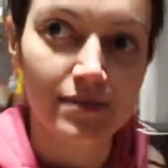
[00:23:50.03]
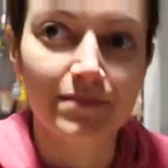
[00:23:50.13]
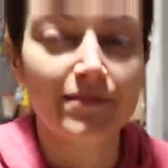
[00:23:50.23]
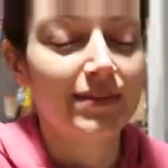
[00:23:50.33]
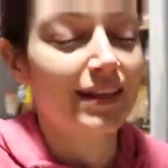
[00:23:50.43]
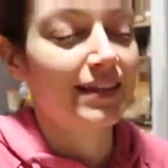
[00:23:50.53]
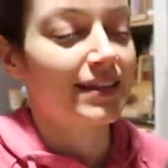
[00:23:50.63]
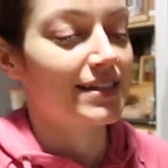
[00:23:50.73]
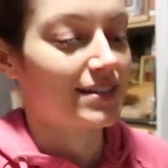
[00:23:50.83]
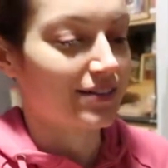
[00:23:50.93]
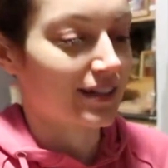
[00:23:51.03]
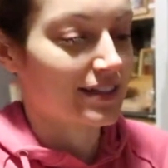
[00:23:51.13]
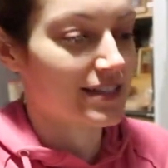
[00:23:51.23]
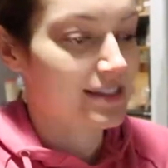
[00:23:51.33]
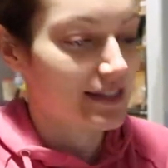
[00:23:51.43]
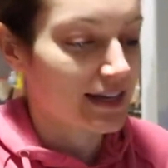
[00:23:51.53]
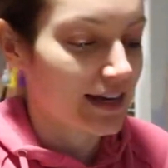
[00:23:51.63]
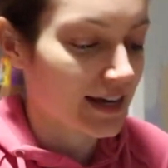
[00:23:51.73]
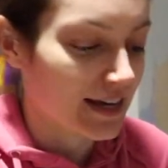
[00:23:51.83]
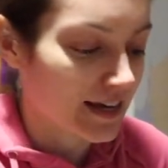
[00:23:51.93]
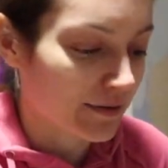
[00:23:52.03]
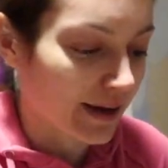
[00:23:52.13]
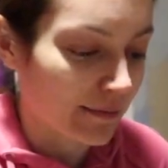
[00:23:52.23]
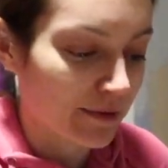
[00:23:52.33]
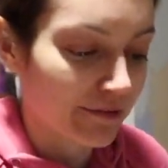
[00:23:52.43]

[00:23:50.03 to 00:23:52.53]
Yeah. So let's see. We got